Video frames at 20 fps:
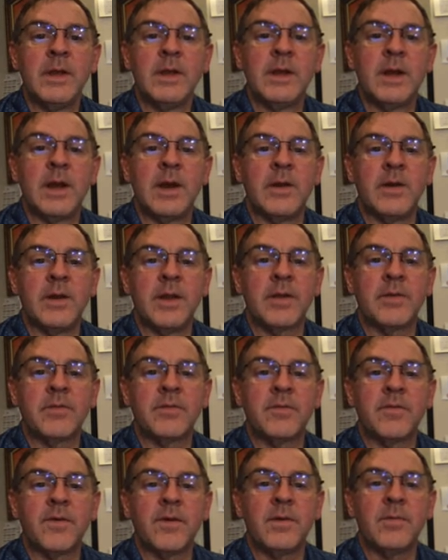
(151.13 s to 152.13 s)
our next
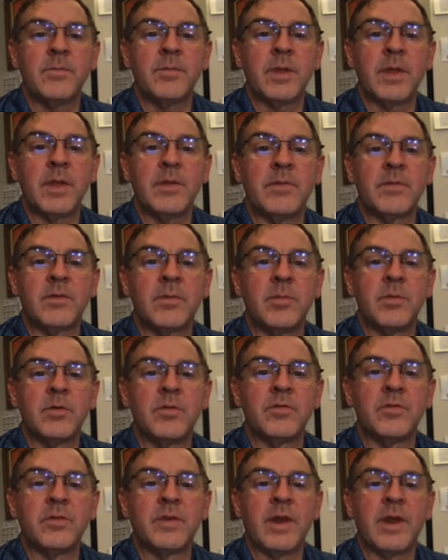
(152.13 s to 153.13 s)
front begins to
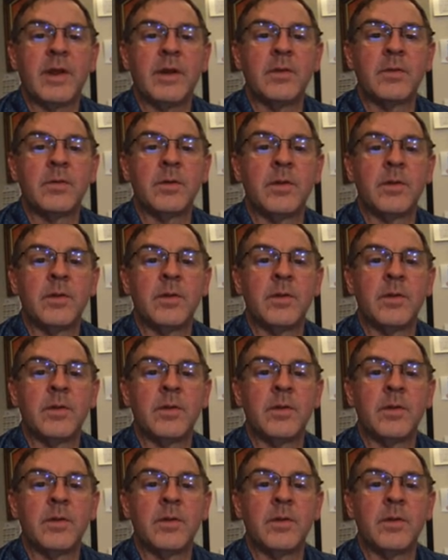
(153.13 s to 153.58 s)
push down